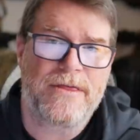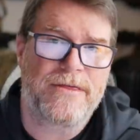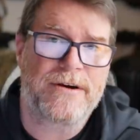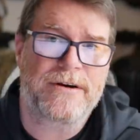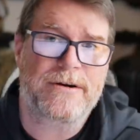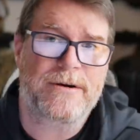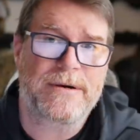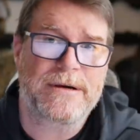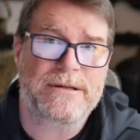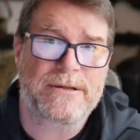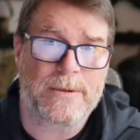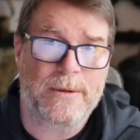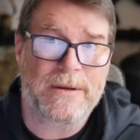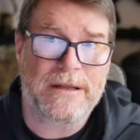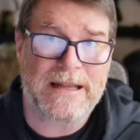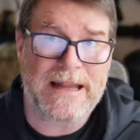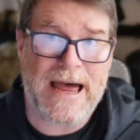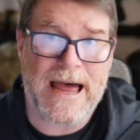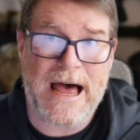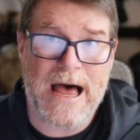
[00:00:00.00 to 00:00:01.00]
They're going to
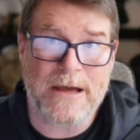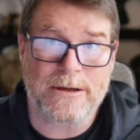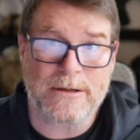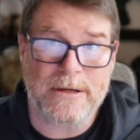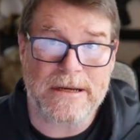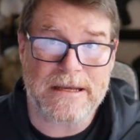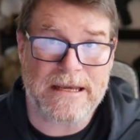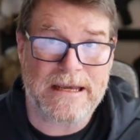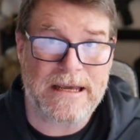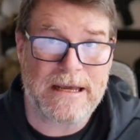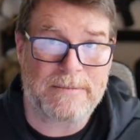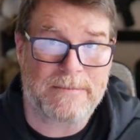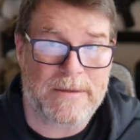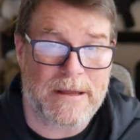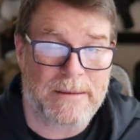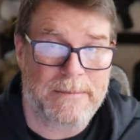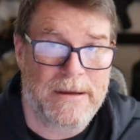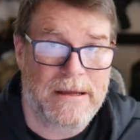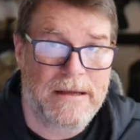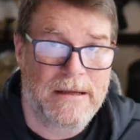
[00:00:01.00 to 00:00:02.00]
allow you to keep
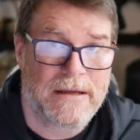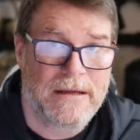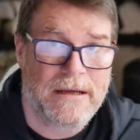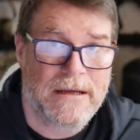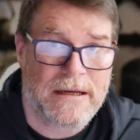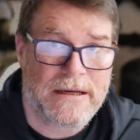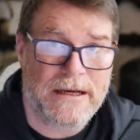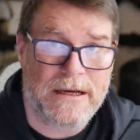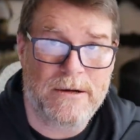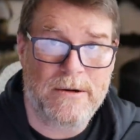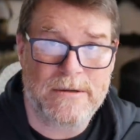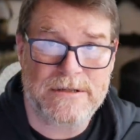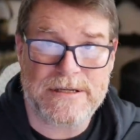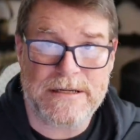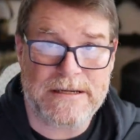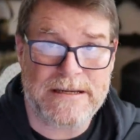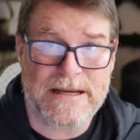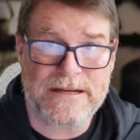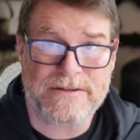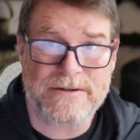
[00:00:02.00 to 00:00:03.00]
them. Now, who was
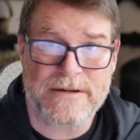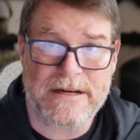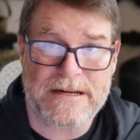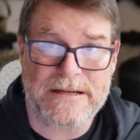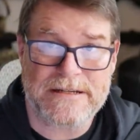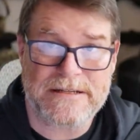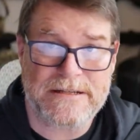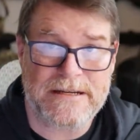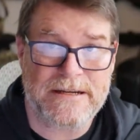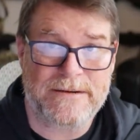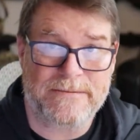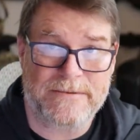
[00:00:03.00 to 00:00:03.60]
it yesterday that said